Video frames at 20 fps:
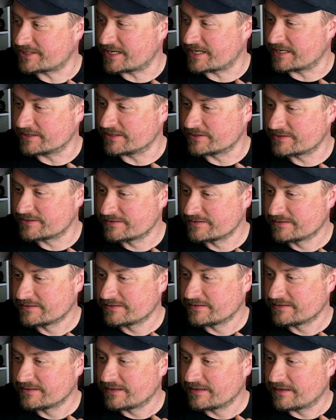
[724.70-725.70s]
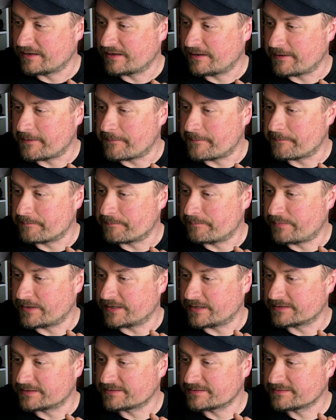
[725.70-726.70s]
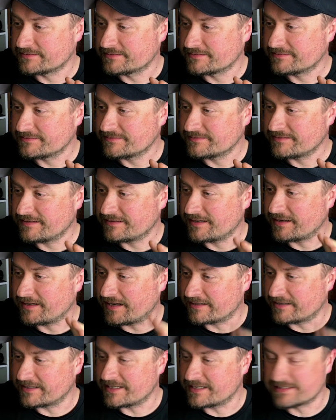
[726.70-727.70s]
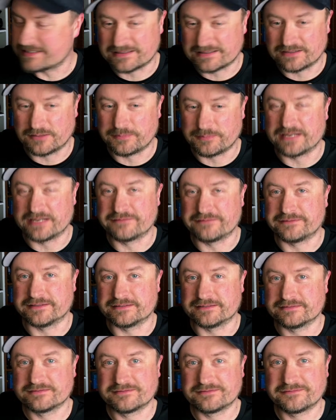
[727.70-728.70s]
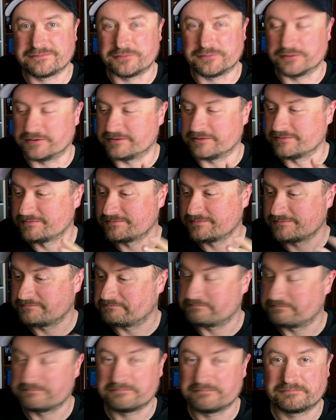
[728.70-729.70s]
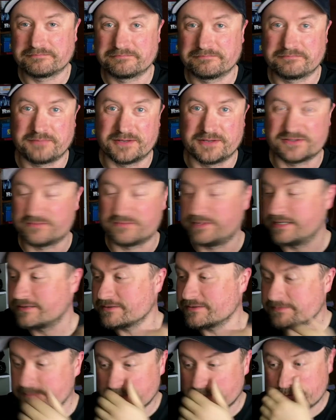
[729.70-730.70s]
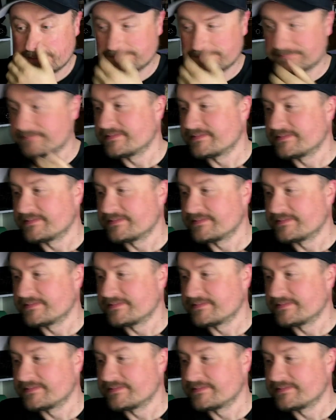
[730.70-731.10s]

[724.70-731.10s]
change, but a nice little benefit for puzzle makers, maybe.